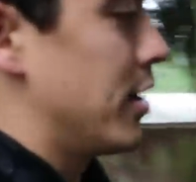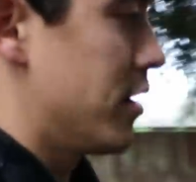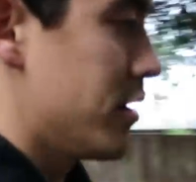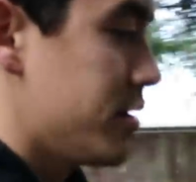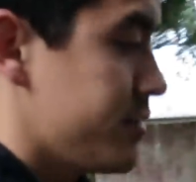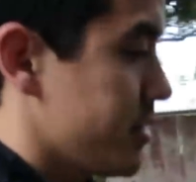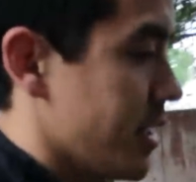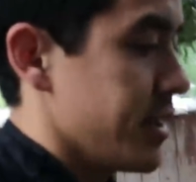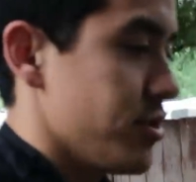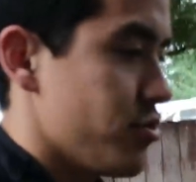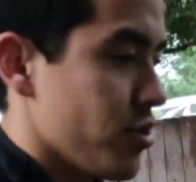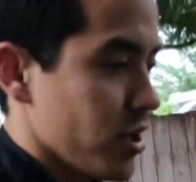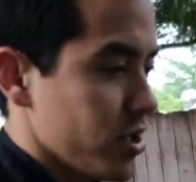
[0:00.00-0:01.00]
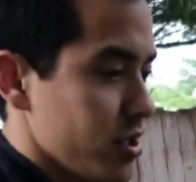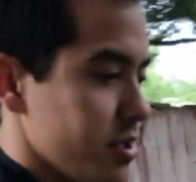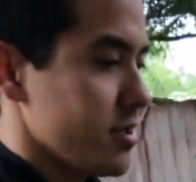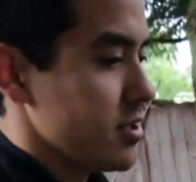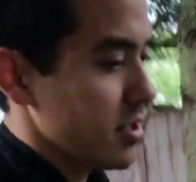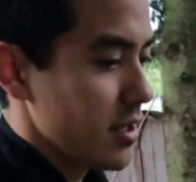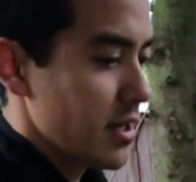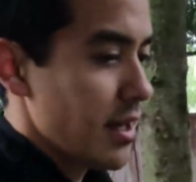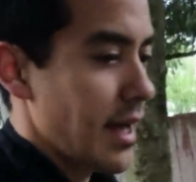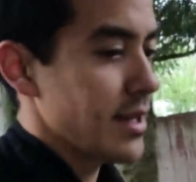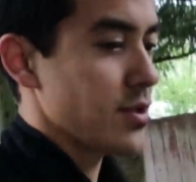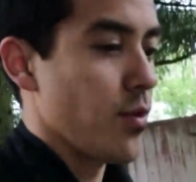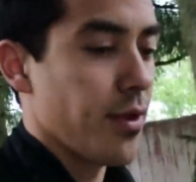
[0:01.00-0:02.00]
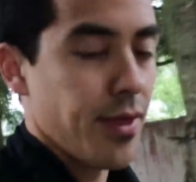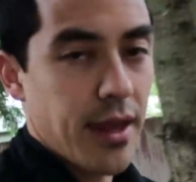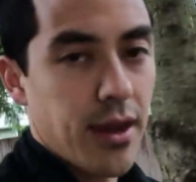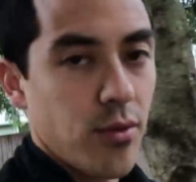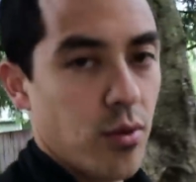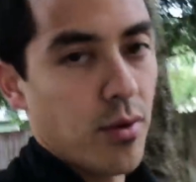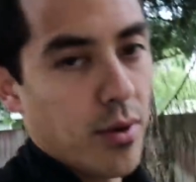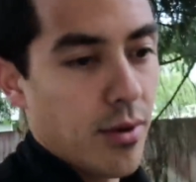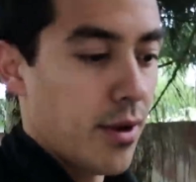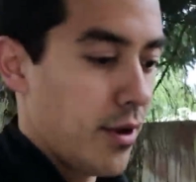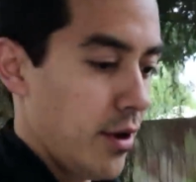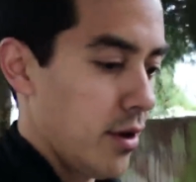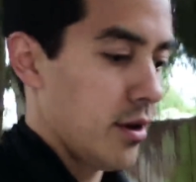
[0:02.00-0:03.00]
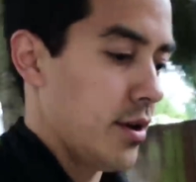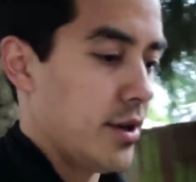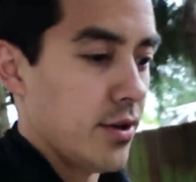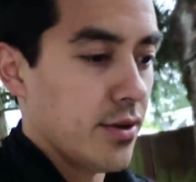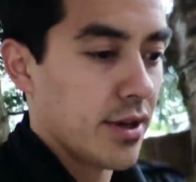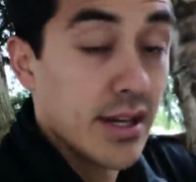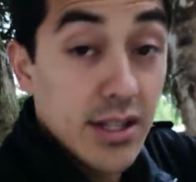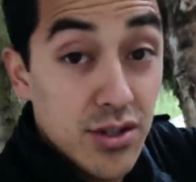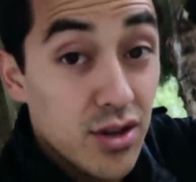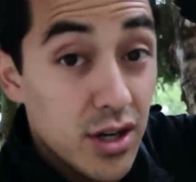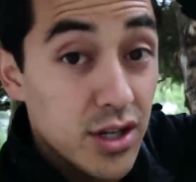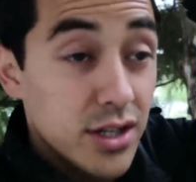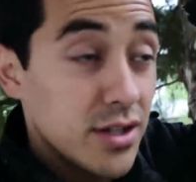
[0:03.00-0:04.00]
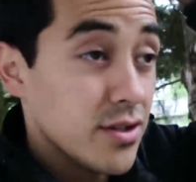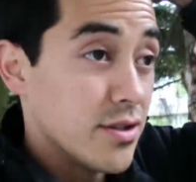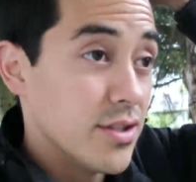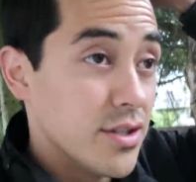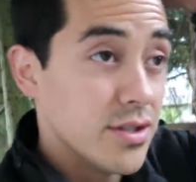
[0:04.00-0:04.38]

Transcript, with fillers: here. Construction. That's the one thing when you're doing construction or